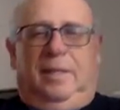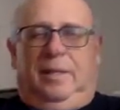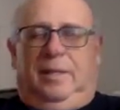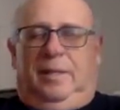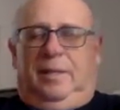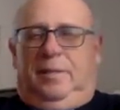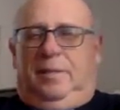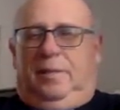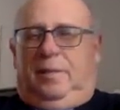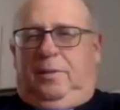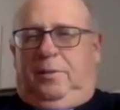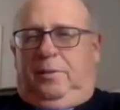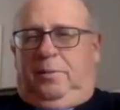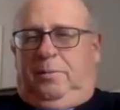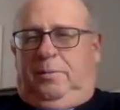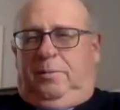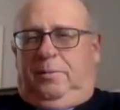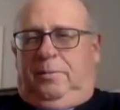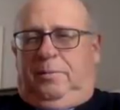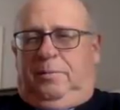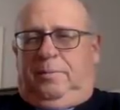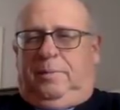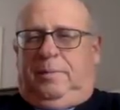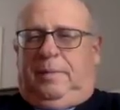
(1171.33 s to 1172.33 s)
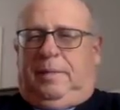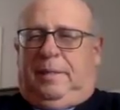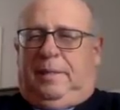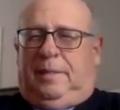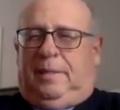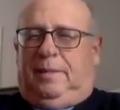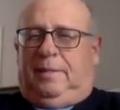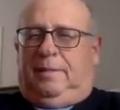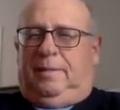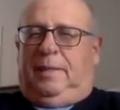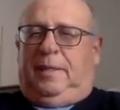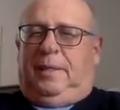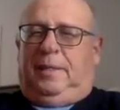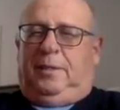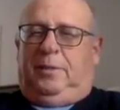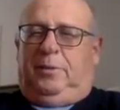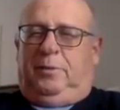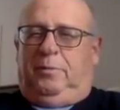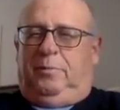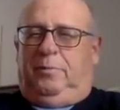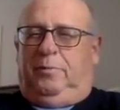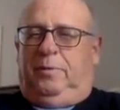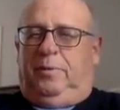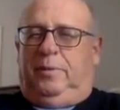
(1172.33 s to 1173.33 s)
So thank
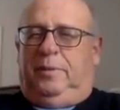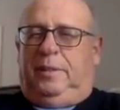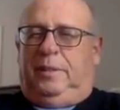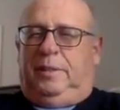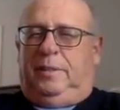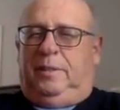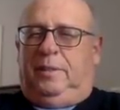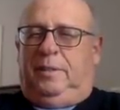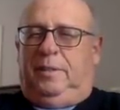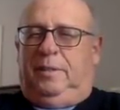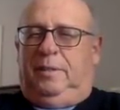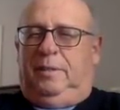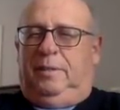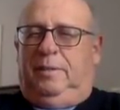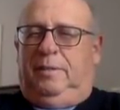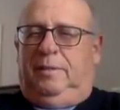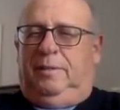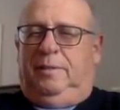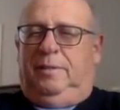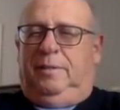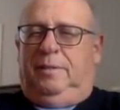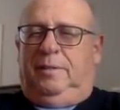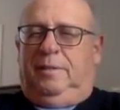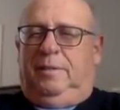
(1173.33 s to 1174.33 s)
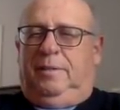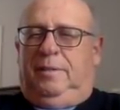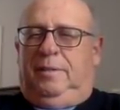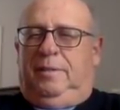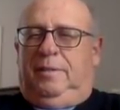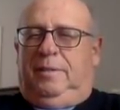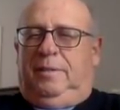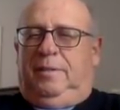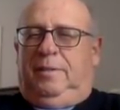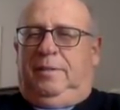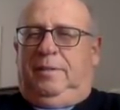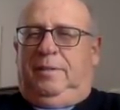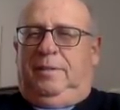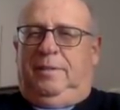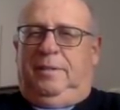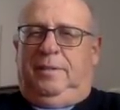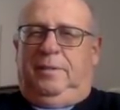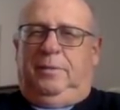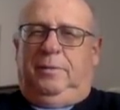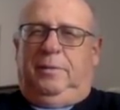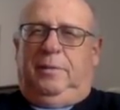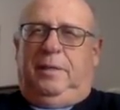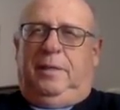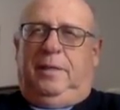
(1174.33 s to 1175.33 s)
you for listening. See
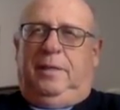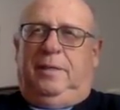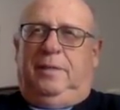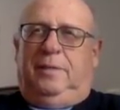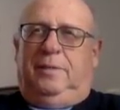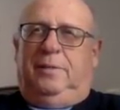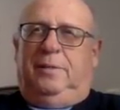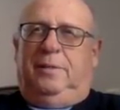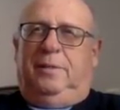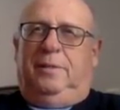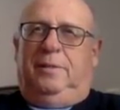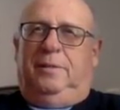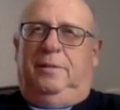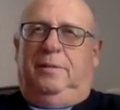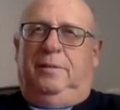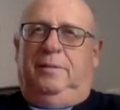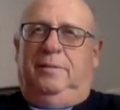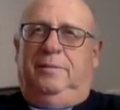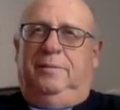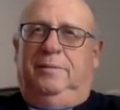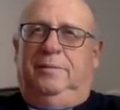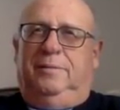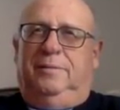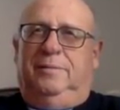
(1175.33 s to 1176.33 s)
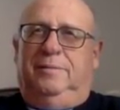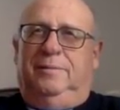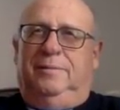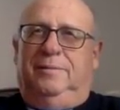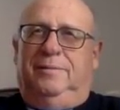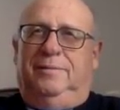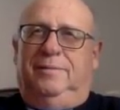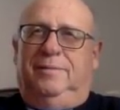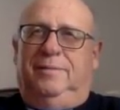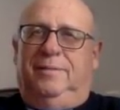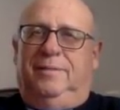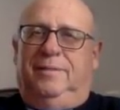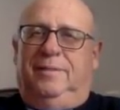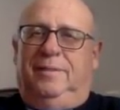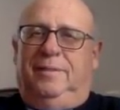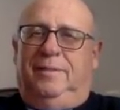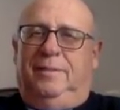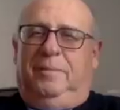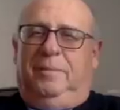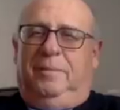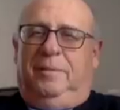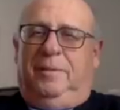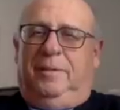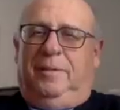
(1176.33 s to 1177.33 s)
you guys later.
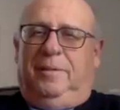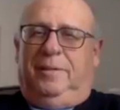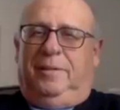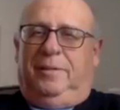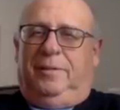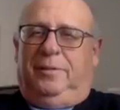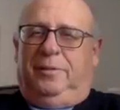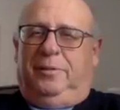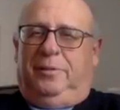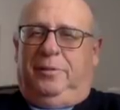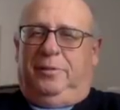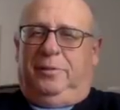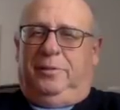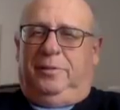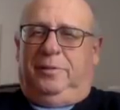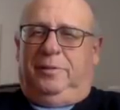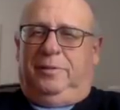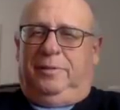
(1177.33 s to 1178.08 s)
Hare Krishna.